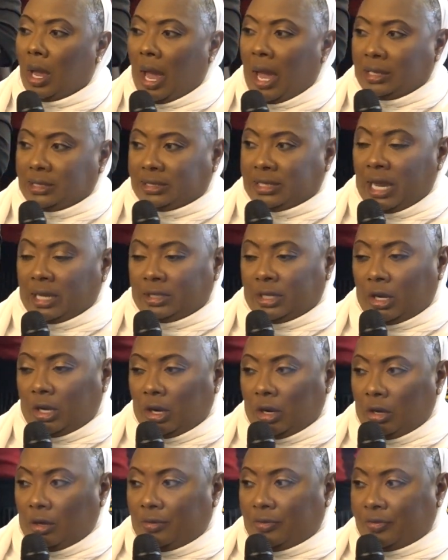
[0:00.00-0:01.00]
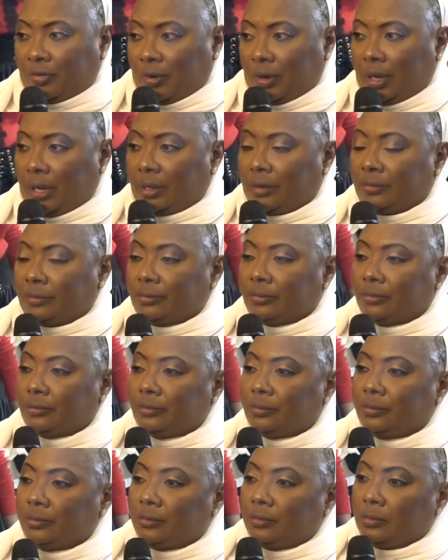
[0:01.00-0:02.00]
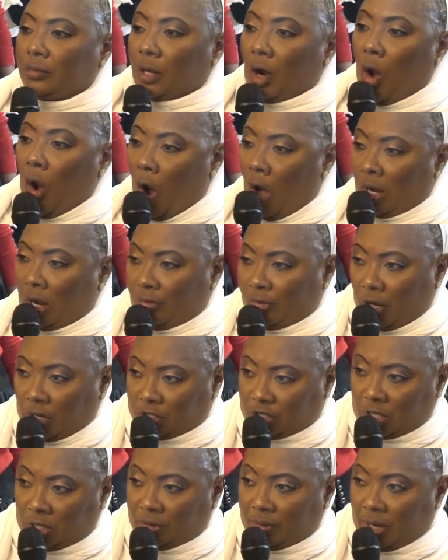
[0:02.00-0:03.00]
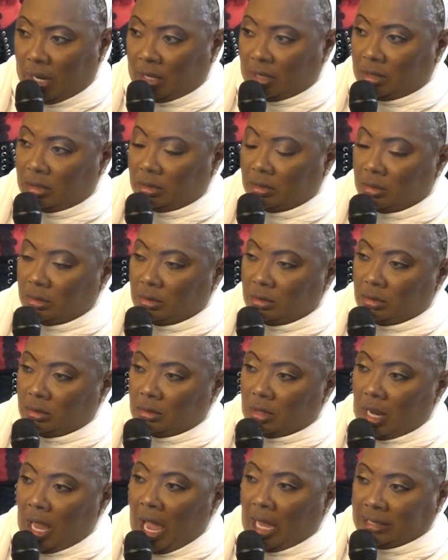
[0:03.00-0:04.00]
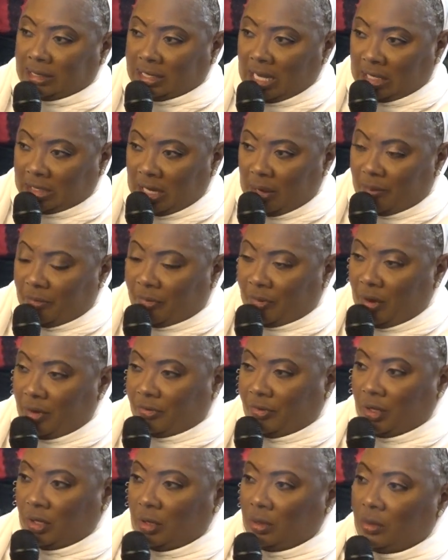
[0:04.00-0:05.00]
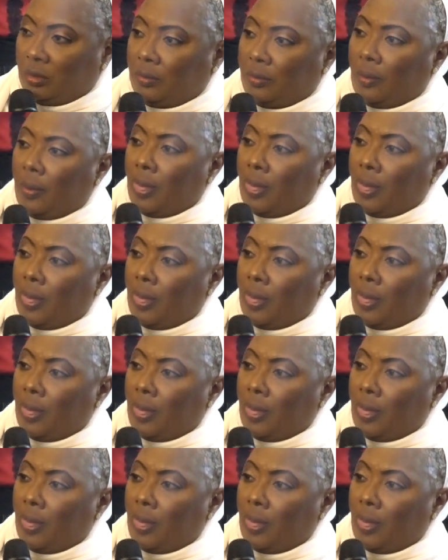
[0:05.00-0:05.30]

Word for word: I set the girl free. All of your children, I set them free for you.